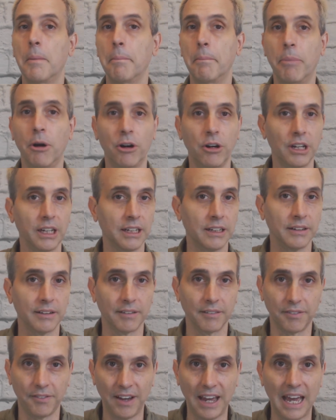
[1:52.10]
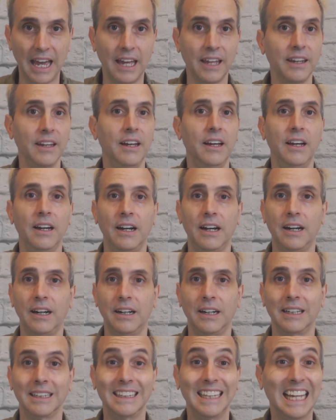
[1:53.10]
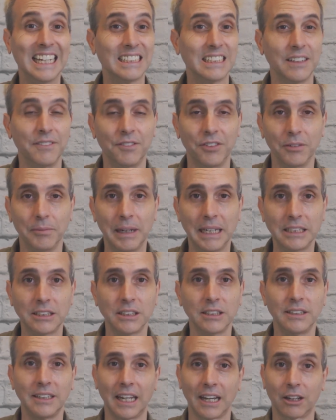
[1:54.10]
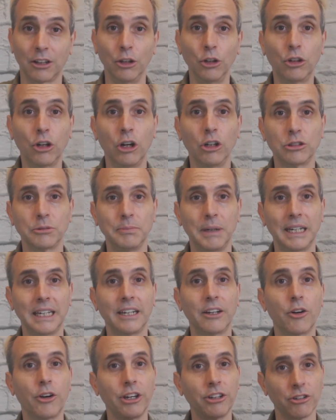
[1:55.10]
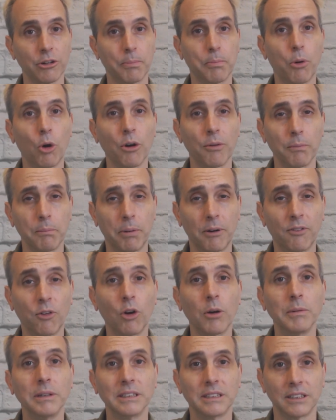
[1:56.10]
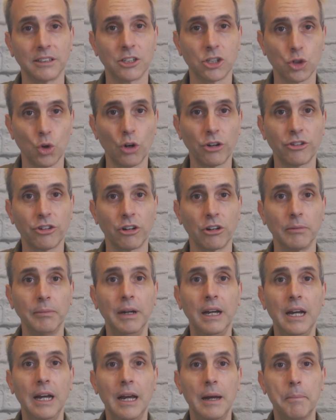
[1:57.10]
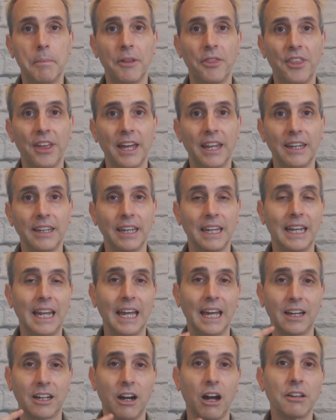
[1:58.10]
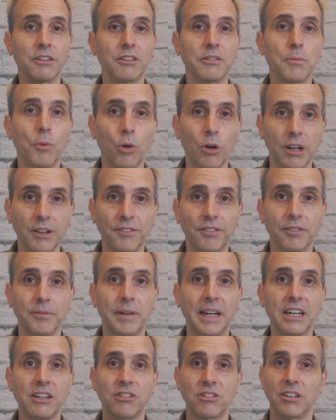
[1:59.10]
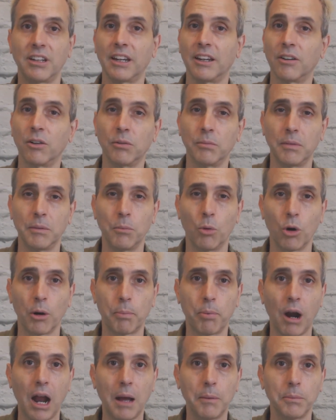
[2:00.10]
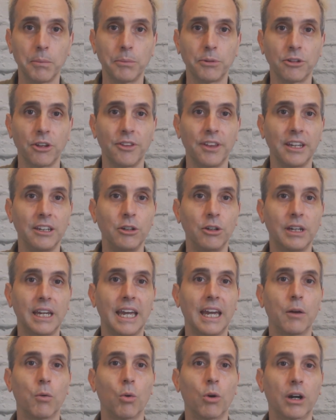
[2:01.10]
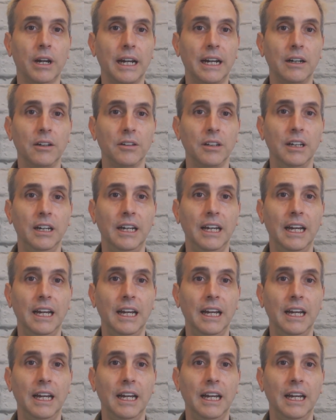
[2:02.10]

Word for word: burning fat, uh, less inflammation. That glucose might increase your performance in the short term, but then it causes more inflammation and more problems. So then you can't work out